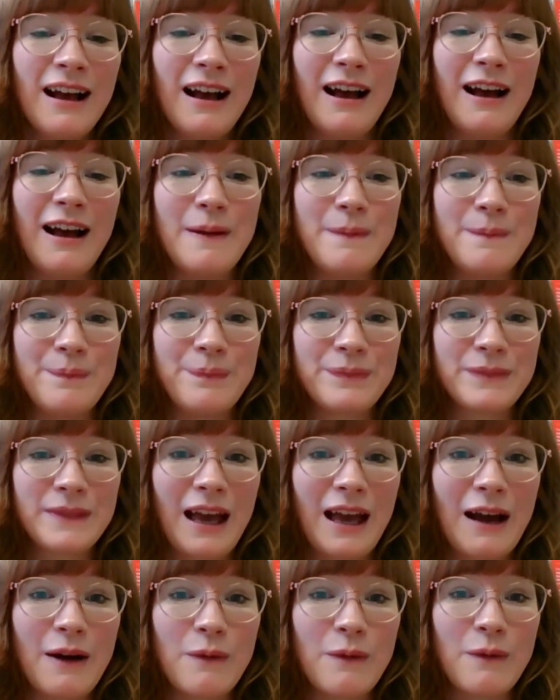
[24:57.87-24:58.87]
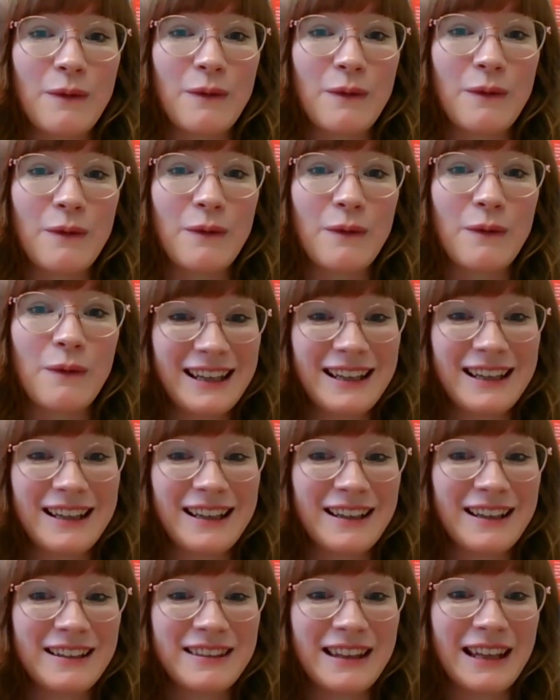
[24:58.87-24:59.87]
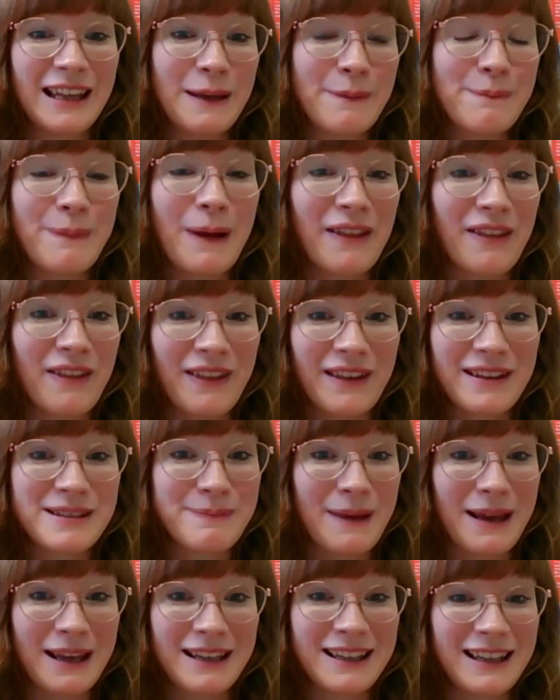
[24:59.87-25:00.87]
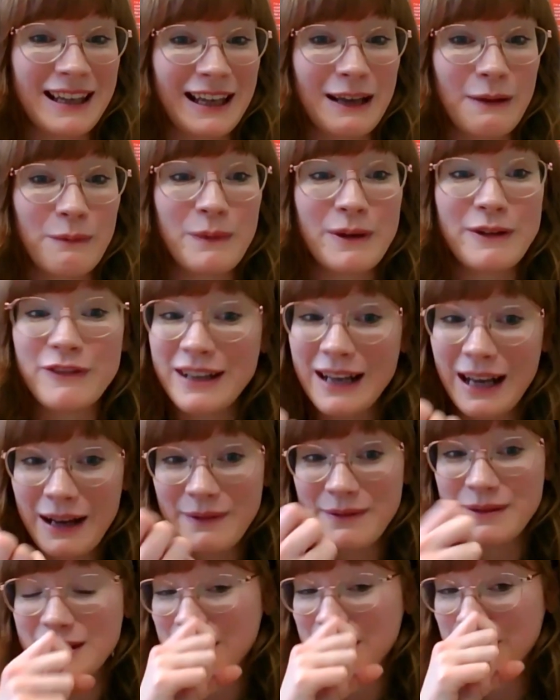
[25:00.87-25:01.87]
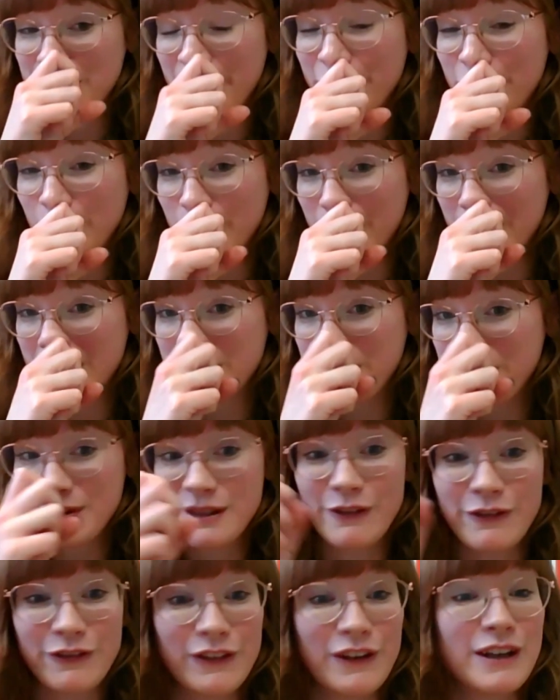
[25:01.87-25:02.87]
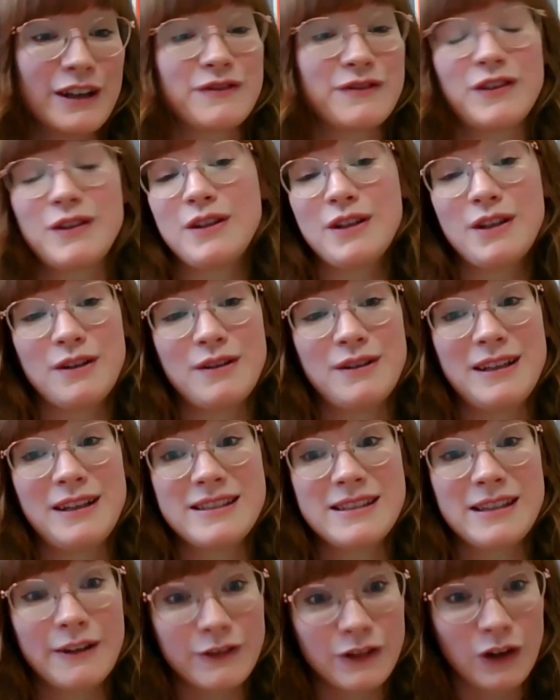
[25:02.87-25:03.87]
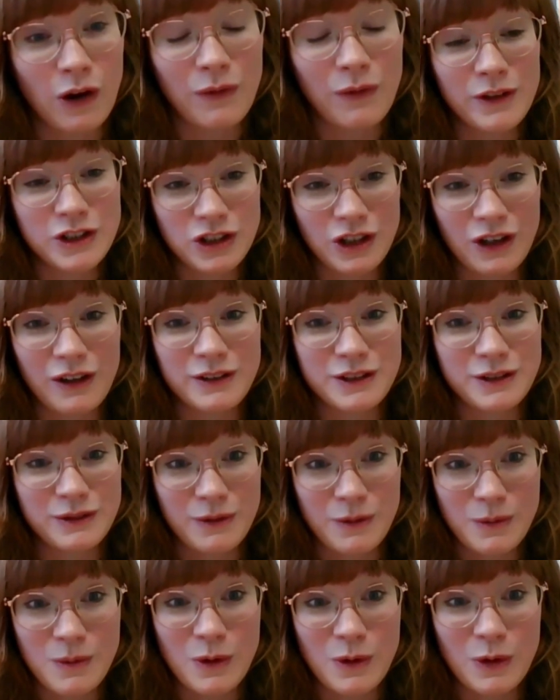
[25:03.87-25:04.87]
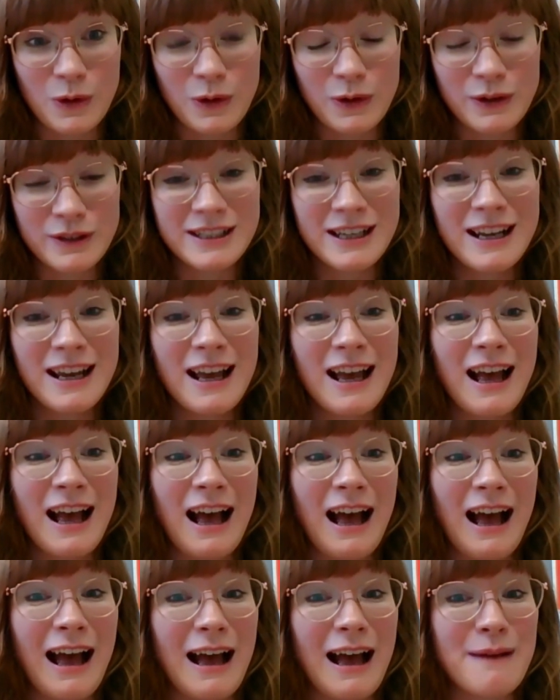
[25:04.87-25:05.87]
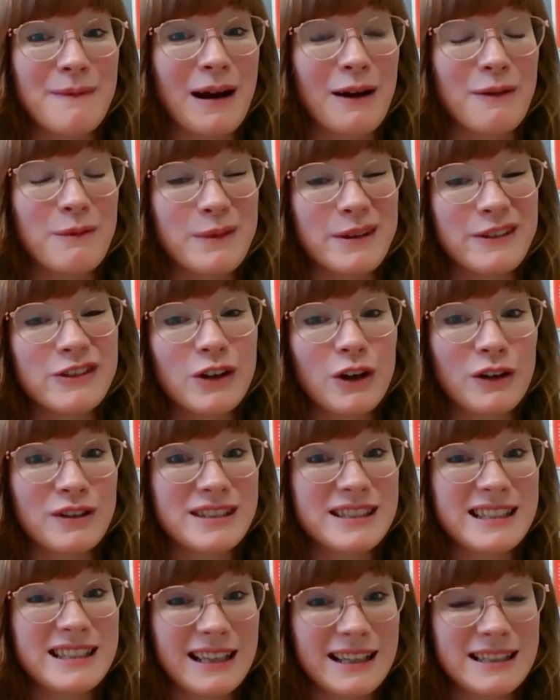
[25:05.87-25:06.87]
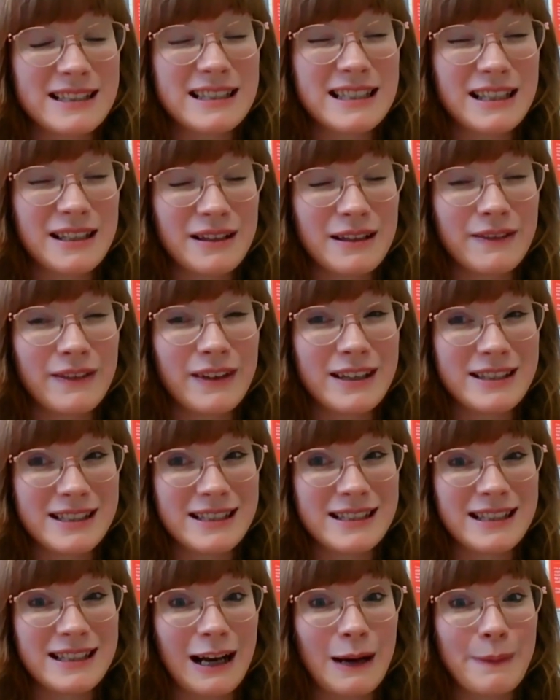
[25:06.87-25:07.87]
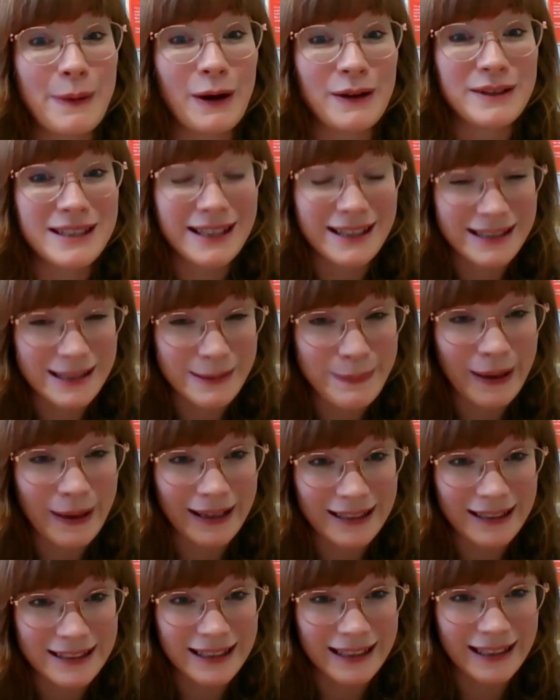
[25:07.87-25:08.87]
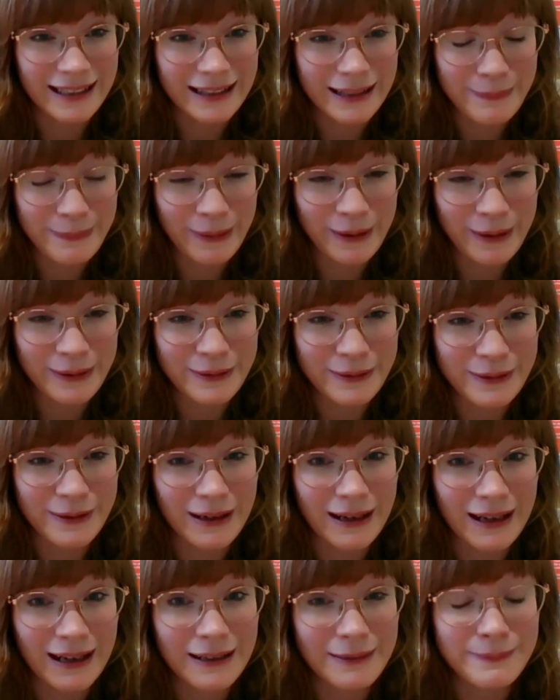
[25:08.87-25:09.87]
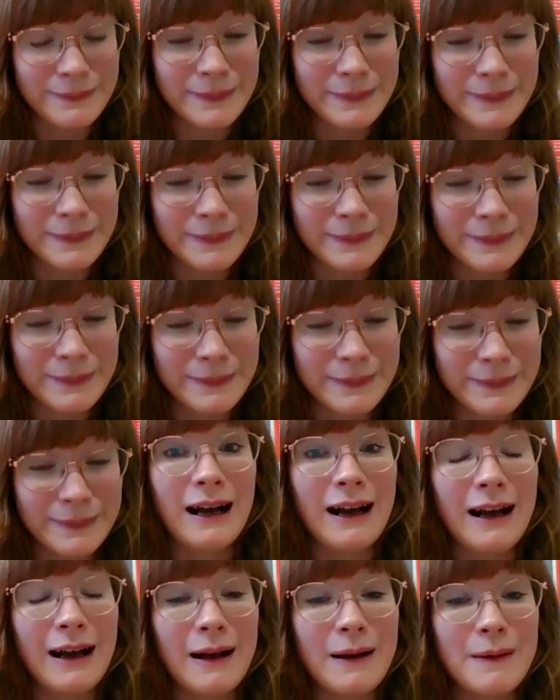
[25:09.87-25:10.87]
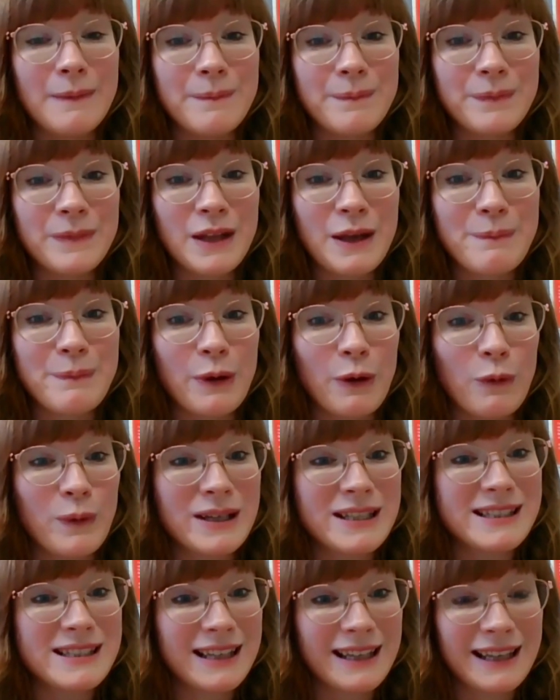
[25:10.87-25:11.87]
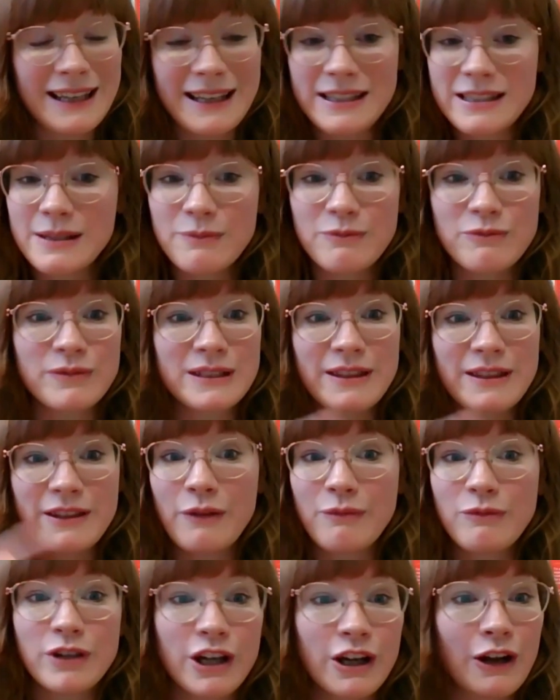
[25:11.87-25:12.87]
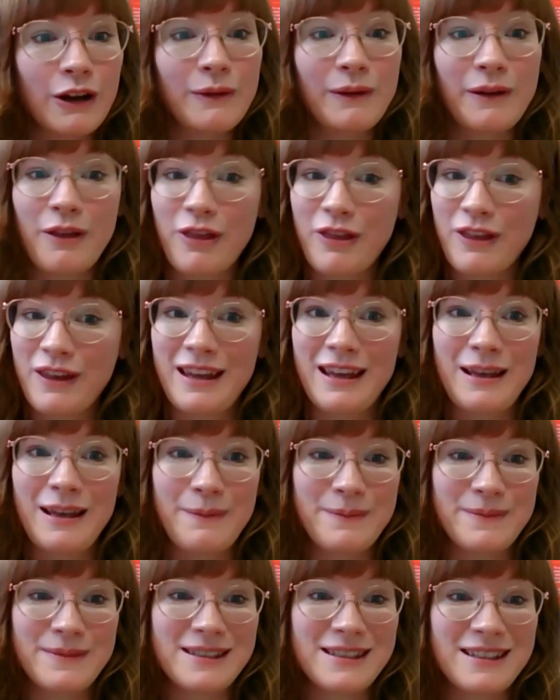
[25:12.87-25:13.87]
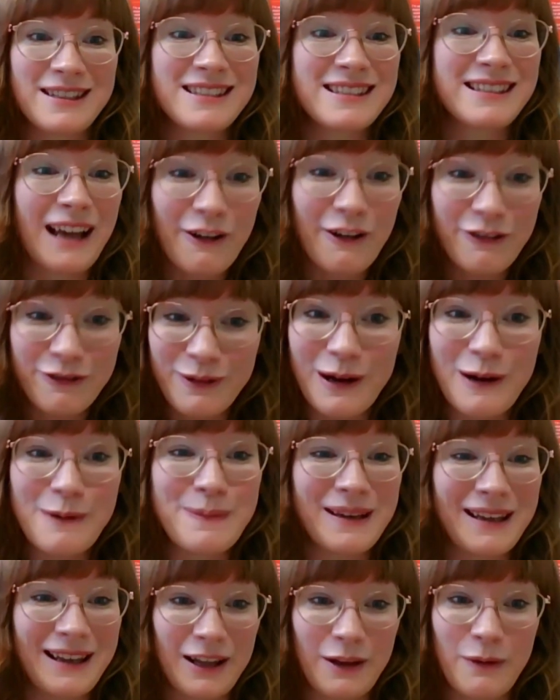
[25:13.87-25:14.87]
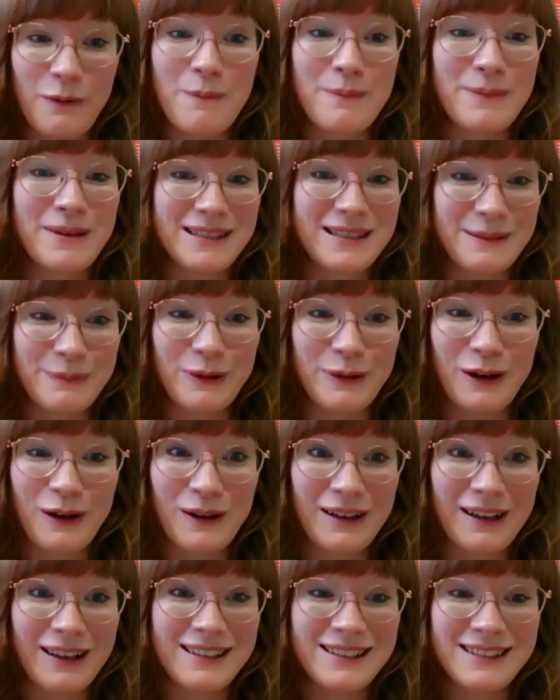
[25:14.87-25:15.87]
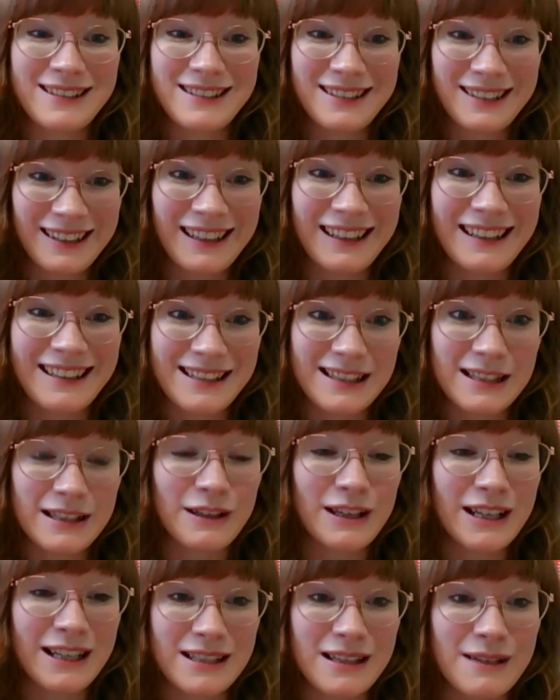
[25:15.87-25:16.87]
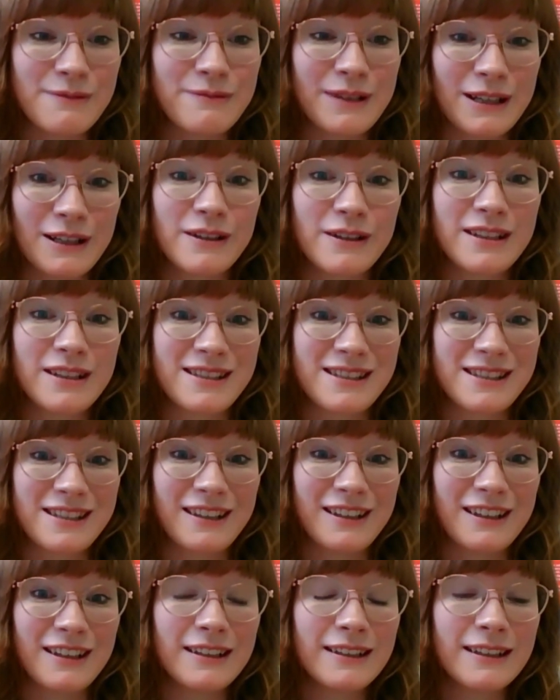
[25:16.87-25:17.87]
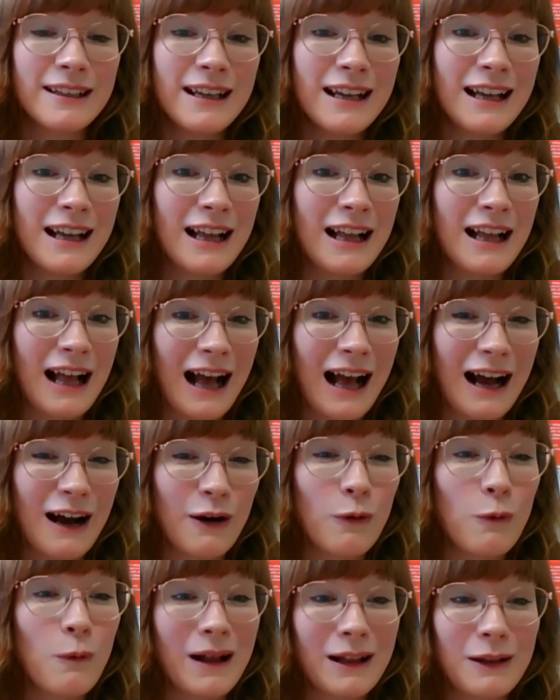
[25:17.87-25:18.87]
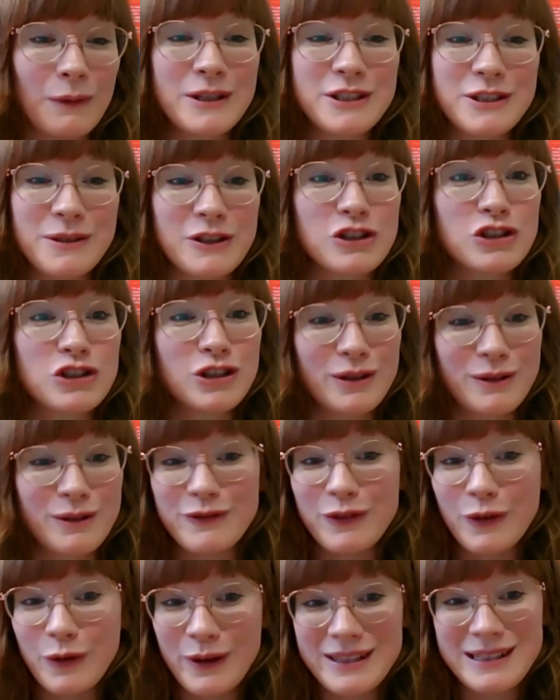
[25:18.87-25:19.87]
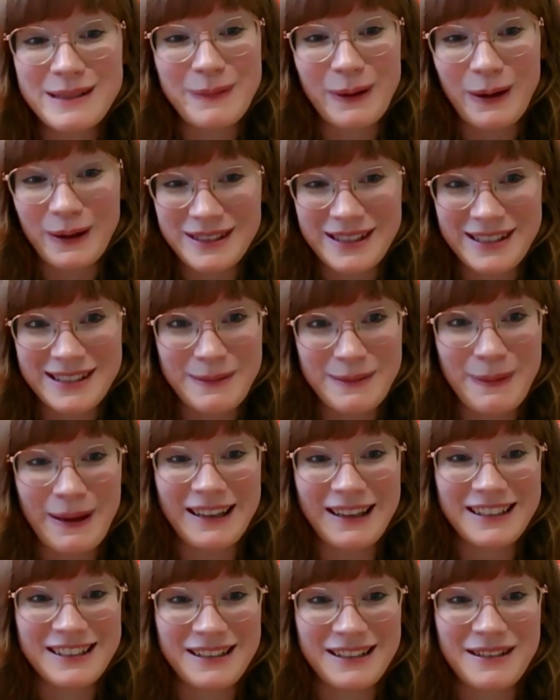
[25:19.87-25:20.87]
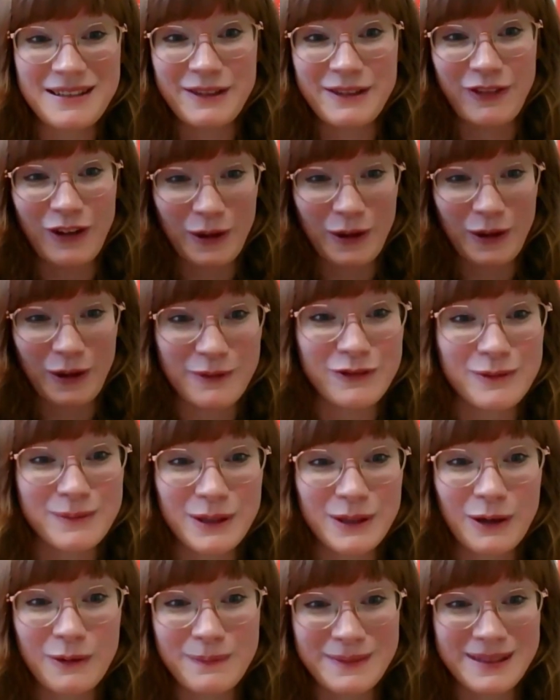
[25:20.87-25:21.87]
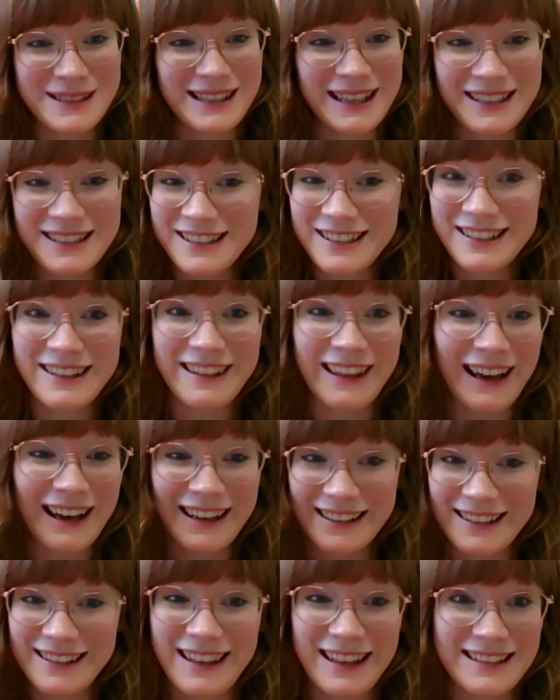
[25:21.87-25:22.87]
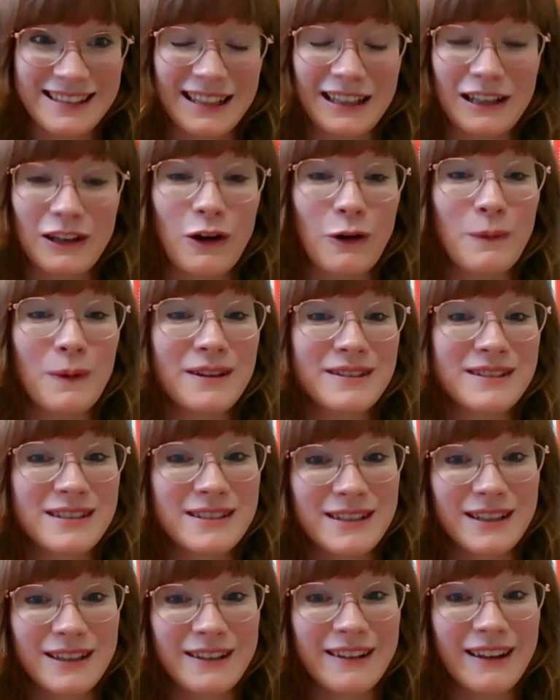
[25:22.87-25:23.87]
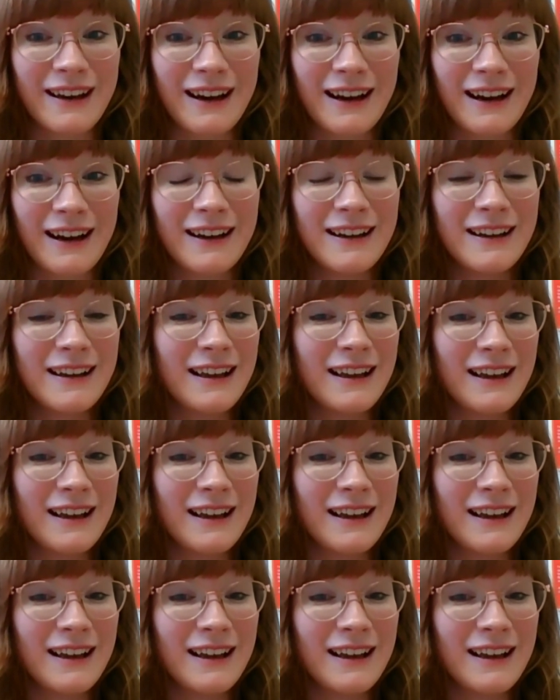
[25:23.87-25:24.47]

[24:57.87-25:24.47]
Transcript: And we're seeing the impact that that's making. We've announced before Christmas the first few unis that have the Charter Award, and we've got 60 universities now participating in the programme. But we're seeing some recurring themes. Staff wellbeing, you won't be surprised, is the real concern. How well we're doing student voice and participation. So following on from Tom's session, there's still a lot of work to do there.